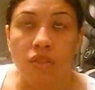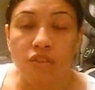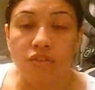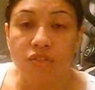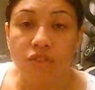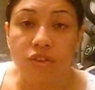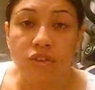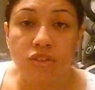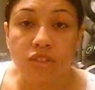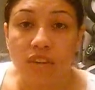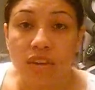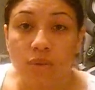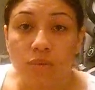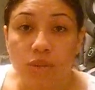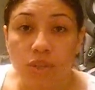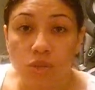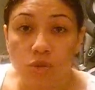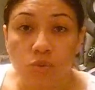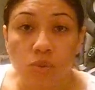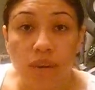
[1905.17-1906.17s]
The 3rd day,
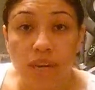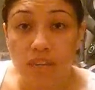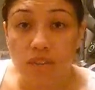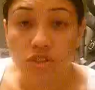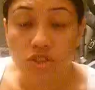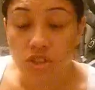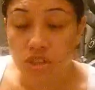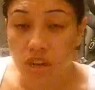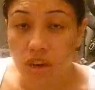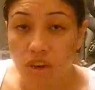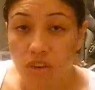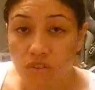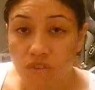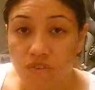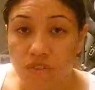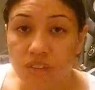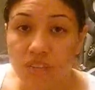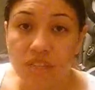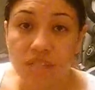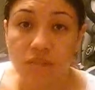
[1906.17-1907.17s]
when you weigh
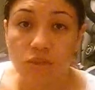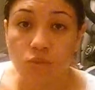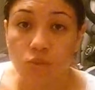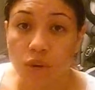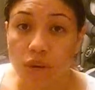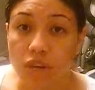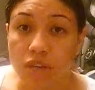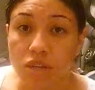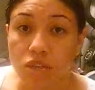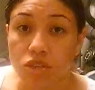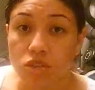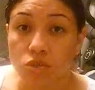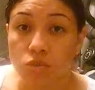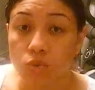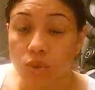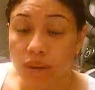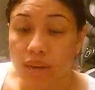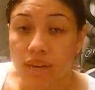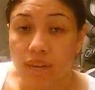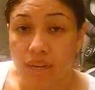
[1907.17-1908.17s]
yourself, is what your
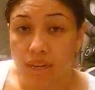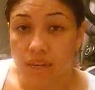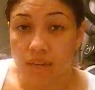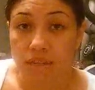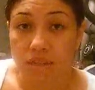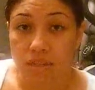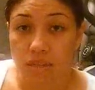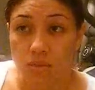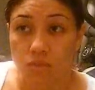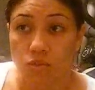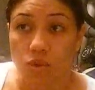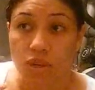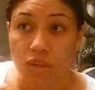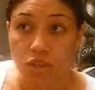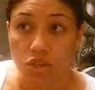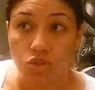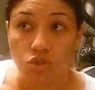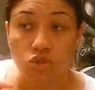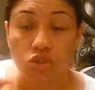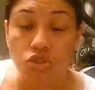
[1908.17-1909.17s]
weight is,
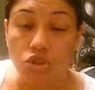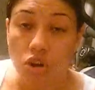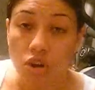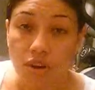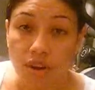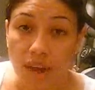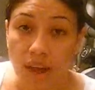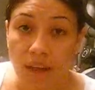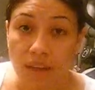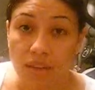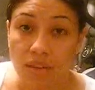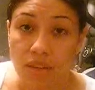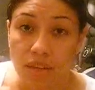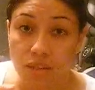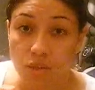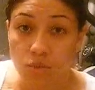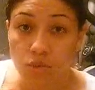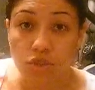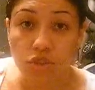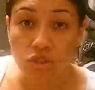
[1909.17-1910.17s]
what you start at.
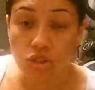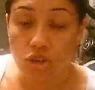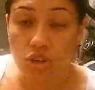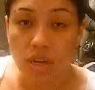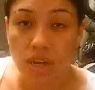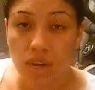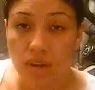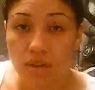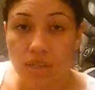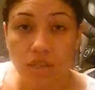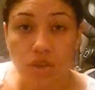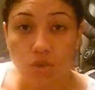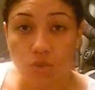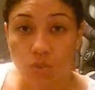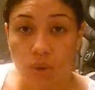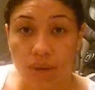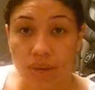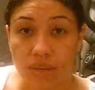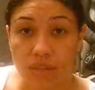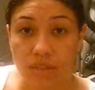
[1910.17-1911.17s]
That's where you start counting your
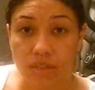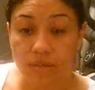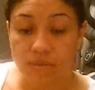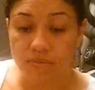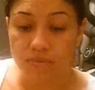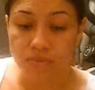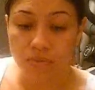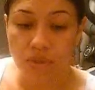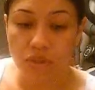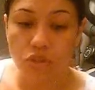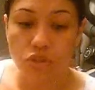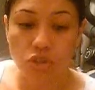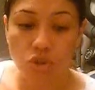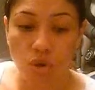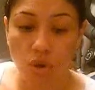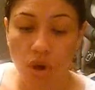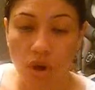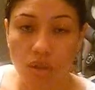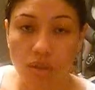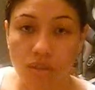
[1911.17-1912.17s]
weight.
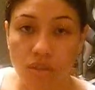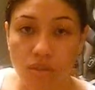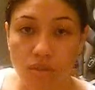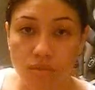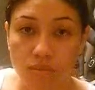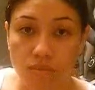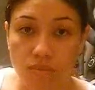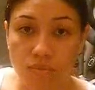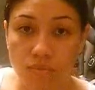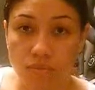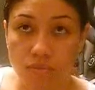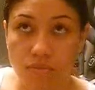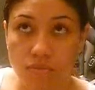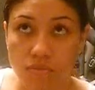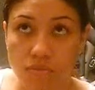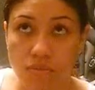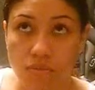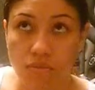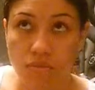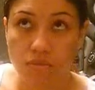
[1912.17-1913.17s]
So
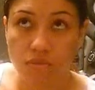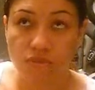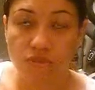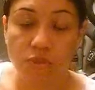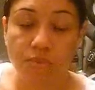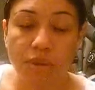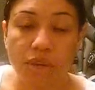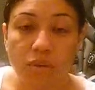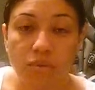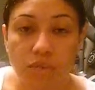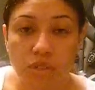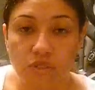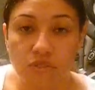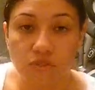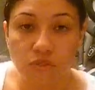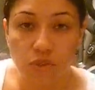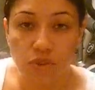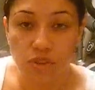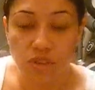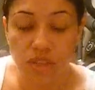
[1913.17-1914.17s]
for me it was the
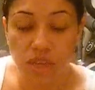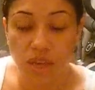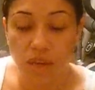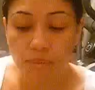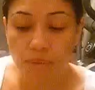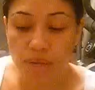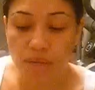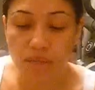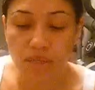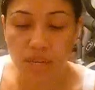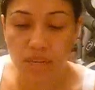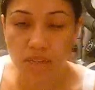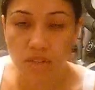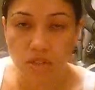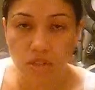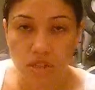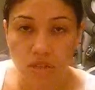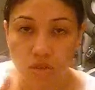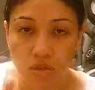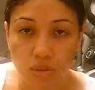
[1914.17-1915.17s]
4th day, because I
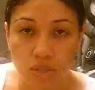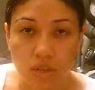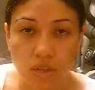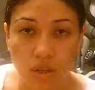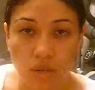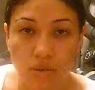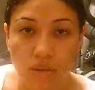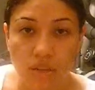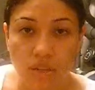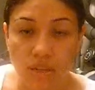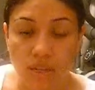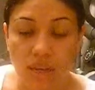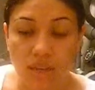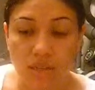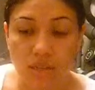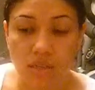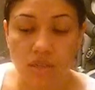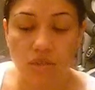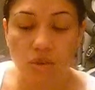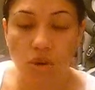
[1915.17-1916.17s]
did 3 loading days.
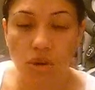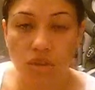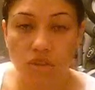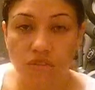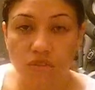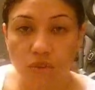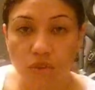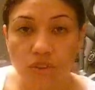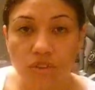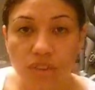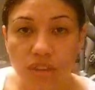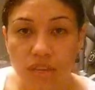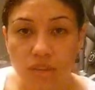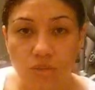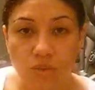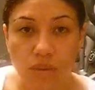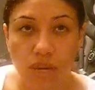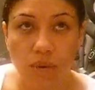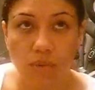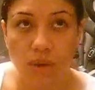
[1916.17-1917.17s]
So on the 4th day is
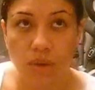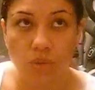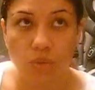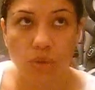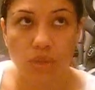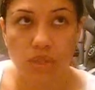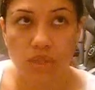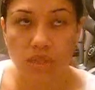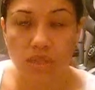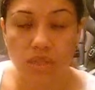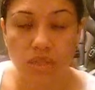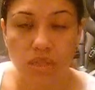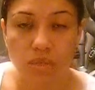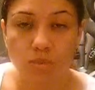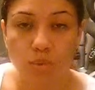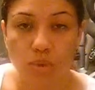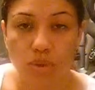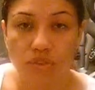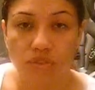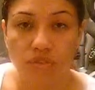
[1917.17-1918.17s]
when I weighed
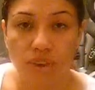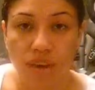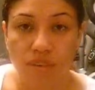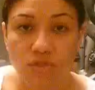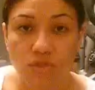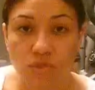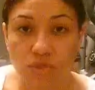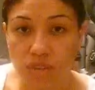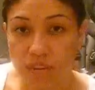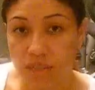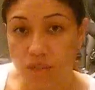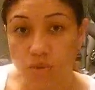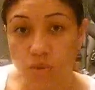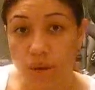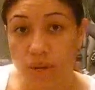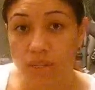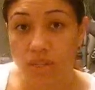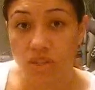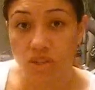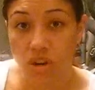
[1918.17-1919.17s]
160.5. So that's where
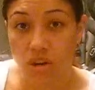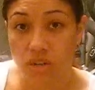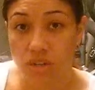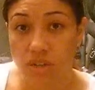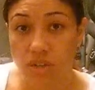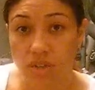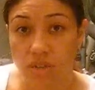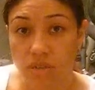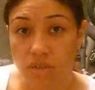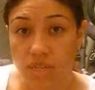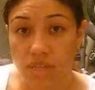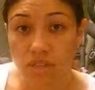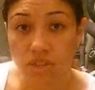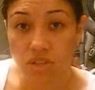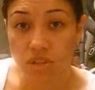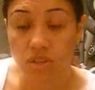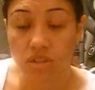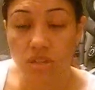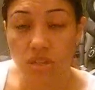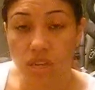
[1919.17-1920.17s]
I started. That
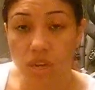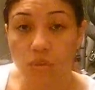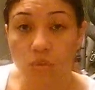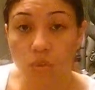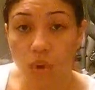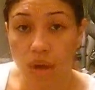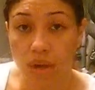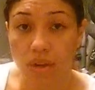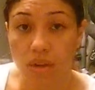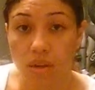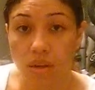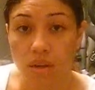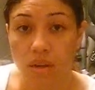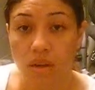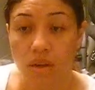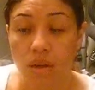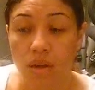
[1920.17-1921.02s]
starts day 1.